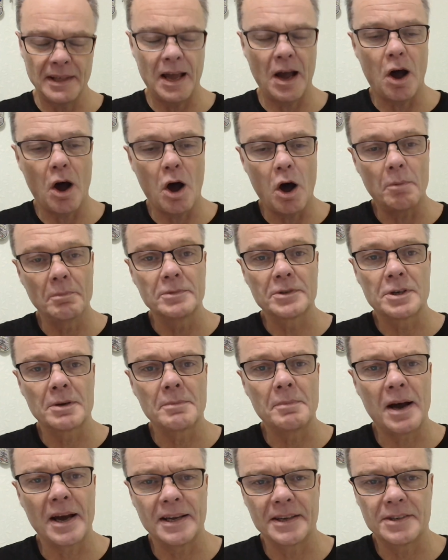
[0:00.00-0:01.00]

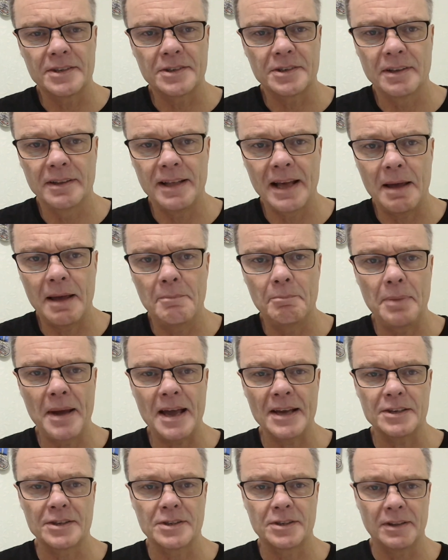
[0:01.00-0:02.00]
optimized to their
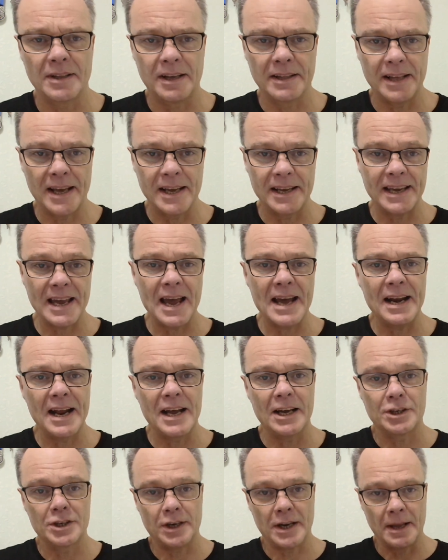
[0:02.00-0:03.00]
best, so that they can
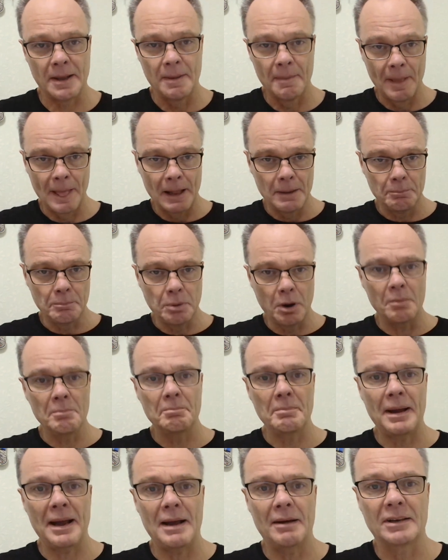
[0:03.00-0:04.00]
actually pump
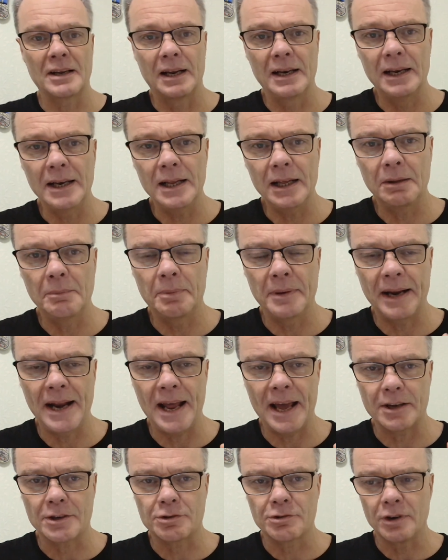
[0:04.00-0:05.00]
out a little bit
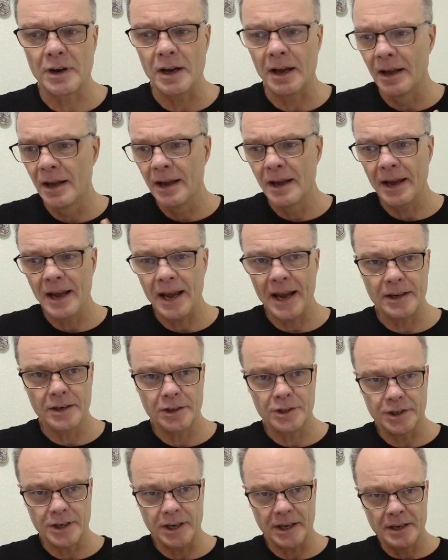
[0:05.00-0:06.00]
extra
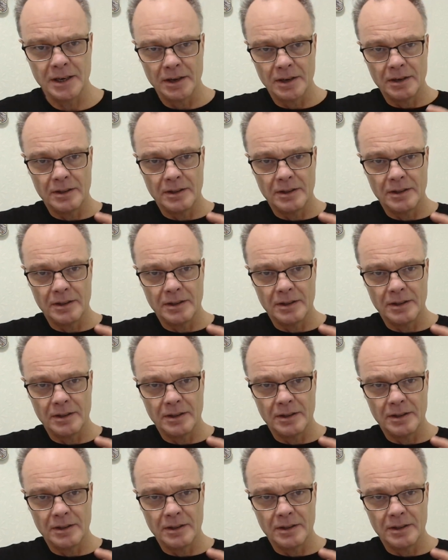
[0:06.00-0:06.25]
energy